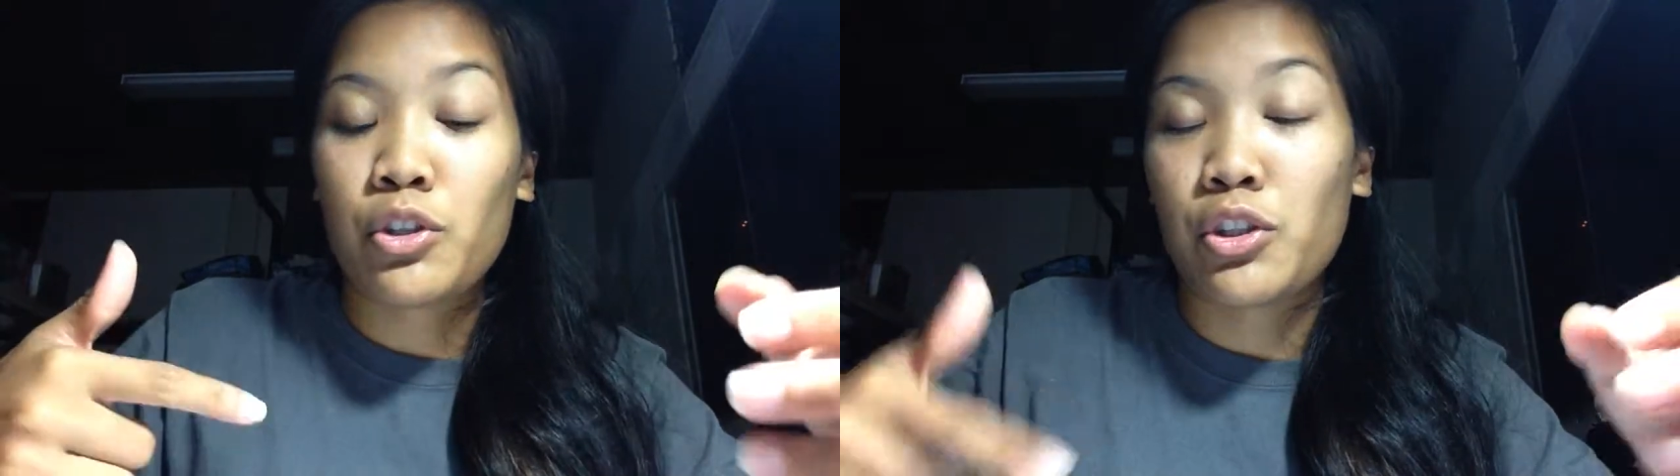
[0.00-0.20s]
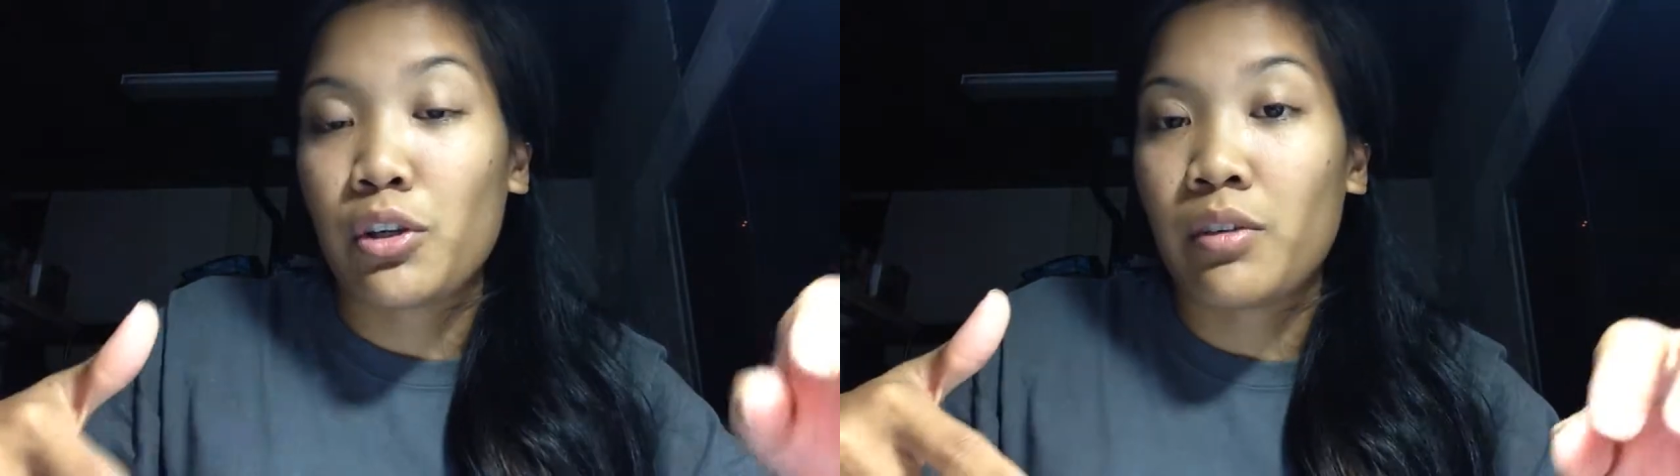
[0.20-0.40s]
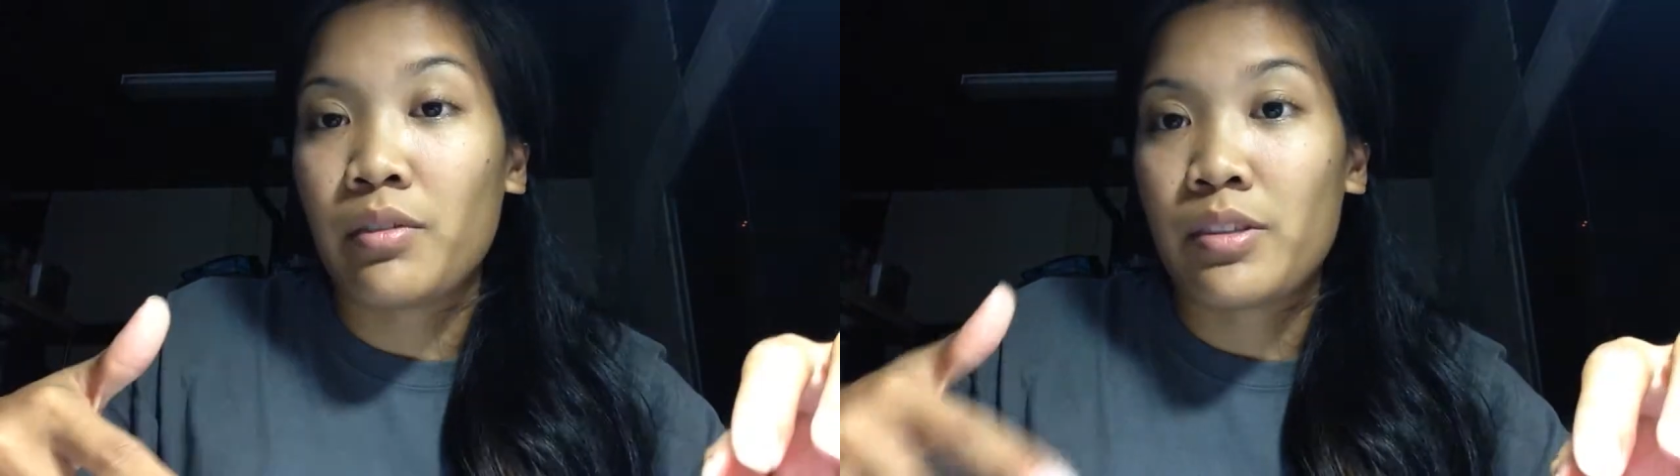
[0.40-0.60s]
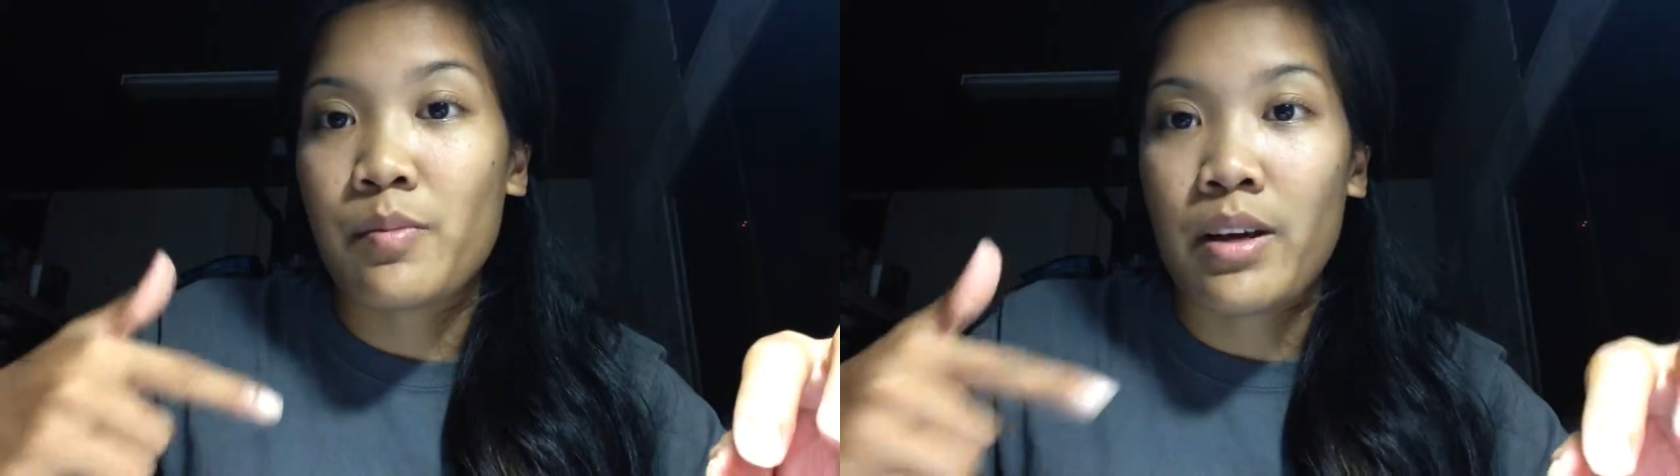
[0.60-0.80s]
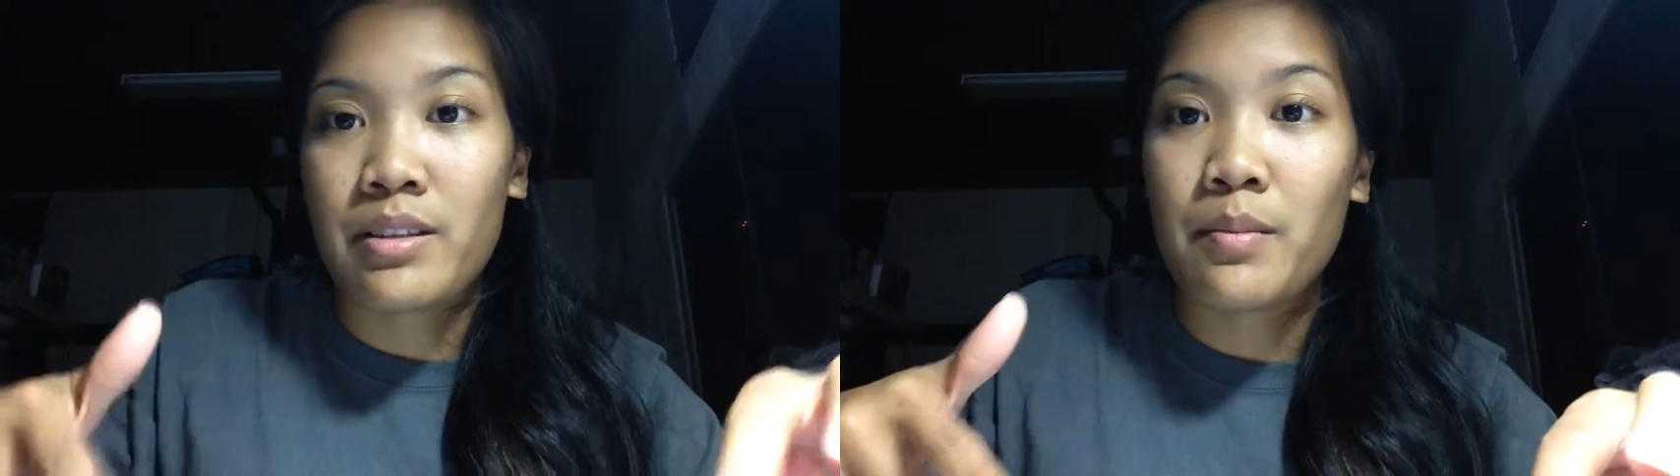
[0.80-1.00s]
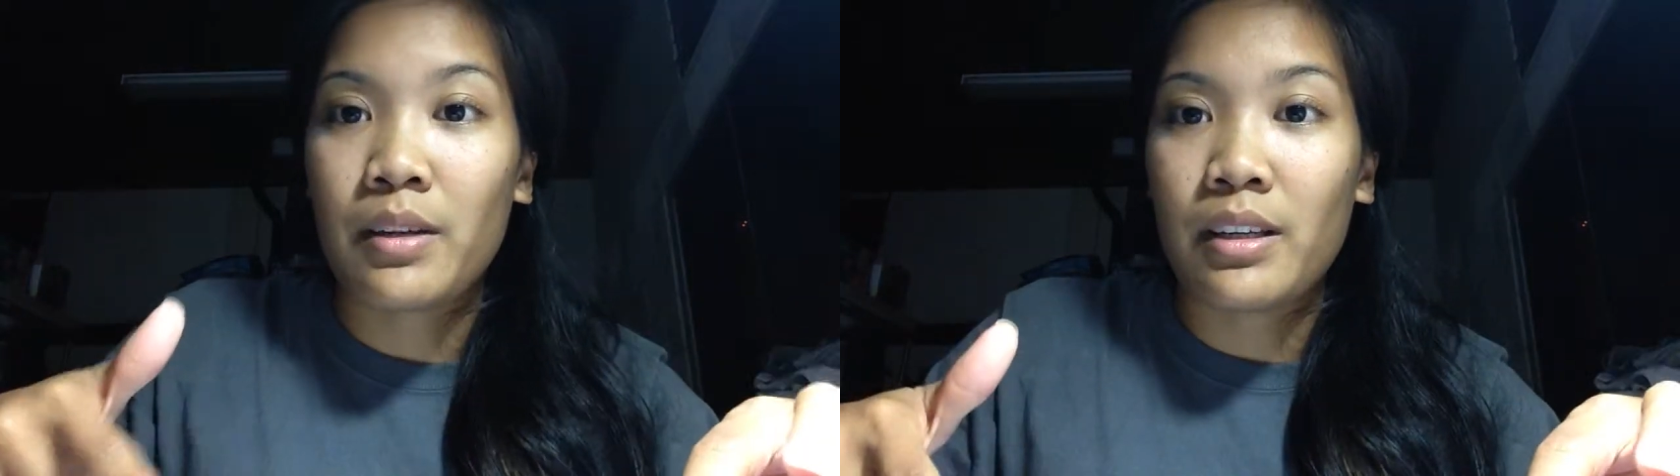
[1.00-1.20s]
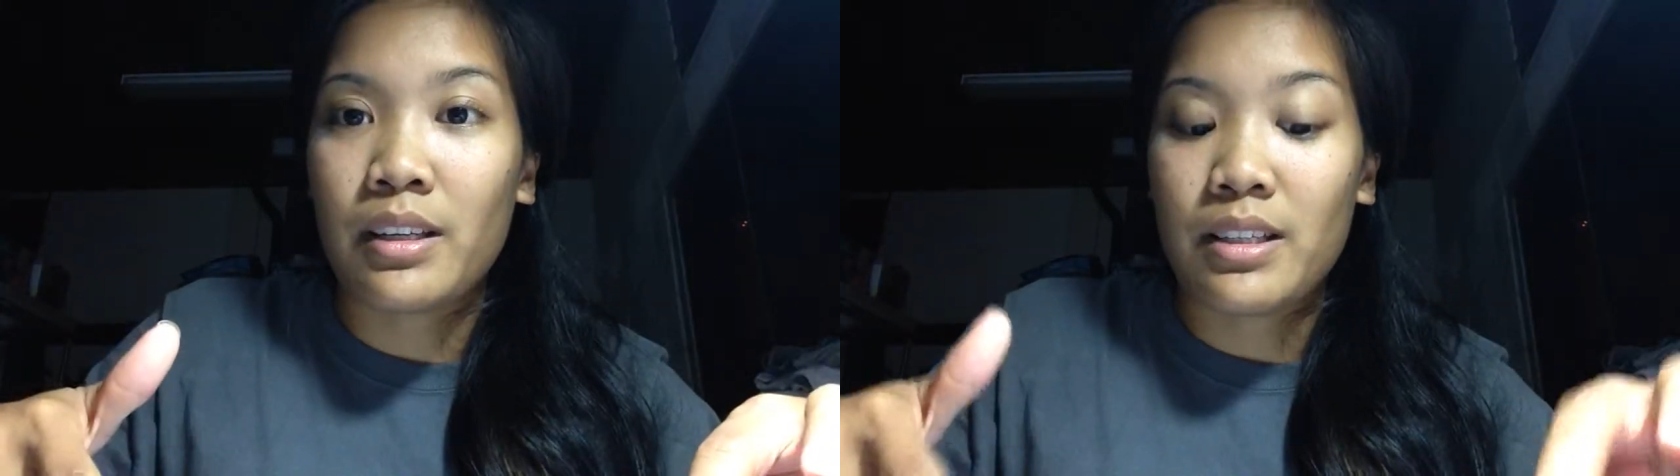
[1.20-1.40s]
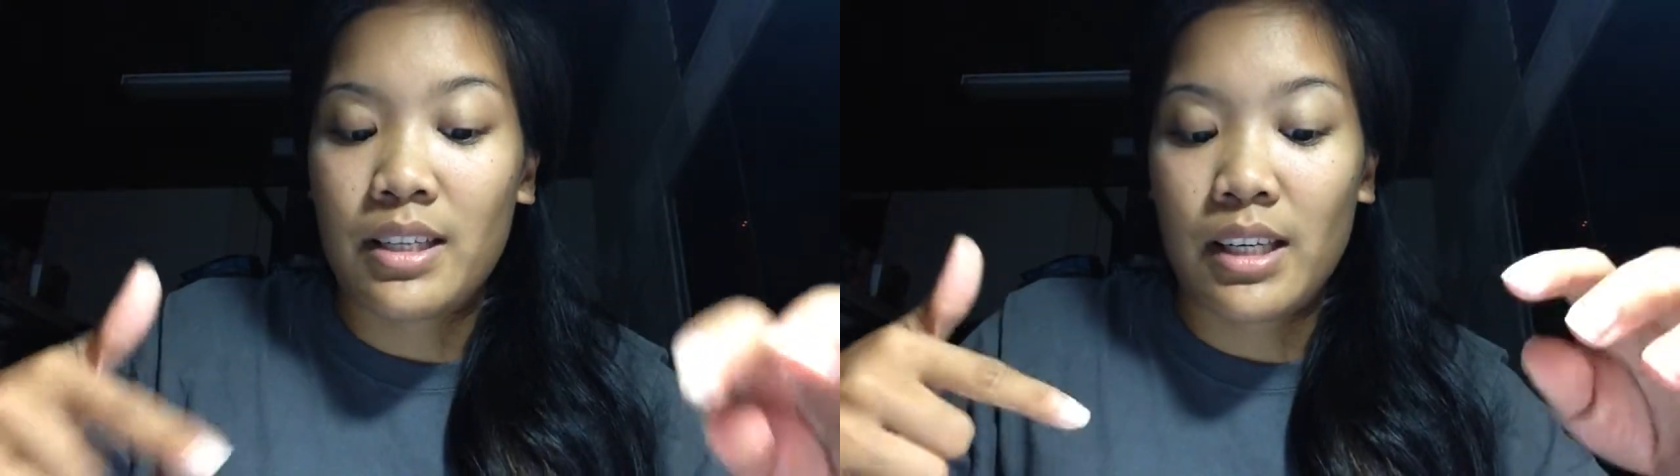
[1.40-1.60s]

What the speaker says: sure of his possibilities